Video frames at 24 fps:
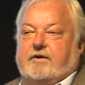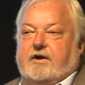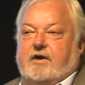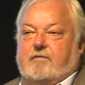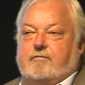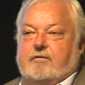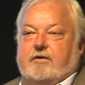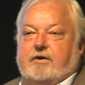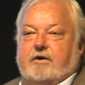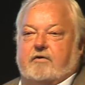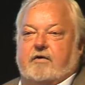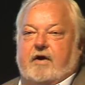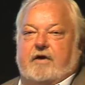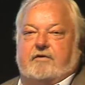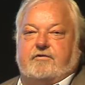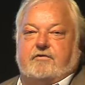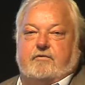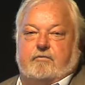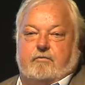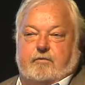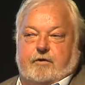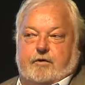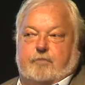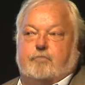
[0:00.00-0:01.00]
team
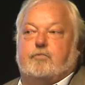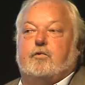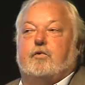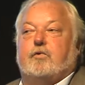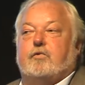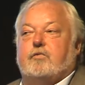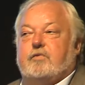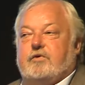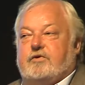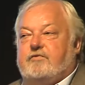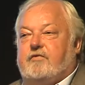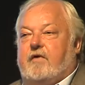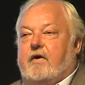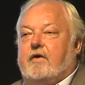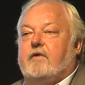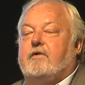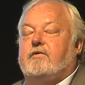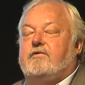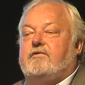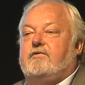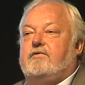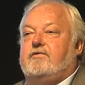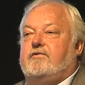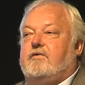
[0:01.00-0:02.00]
integration workbook which
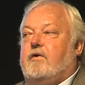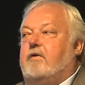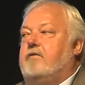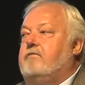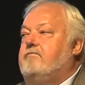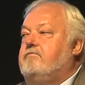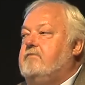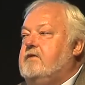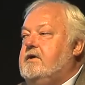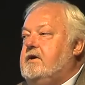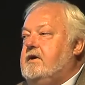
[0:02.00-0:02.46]
focuses on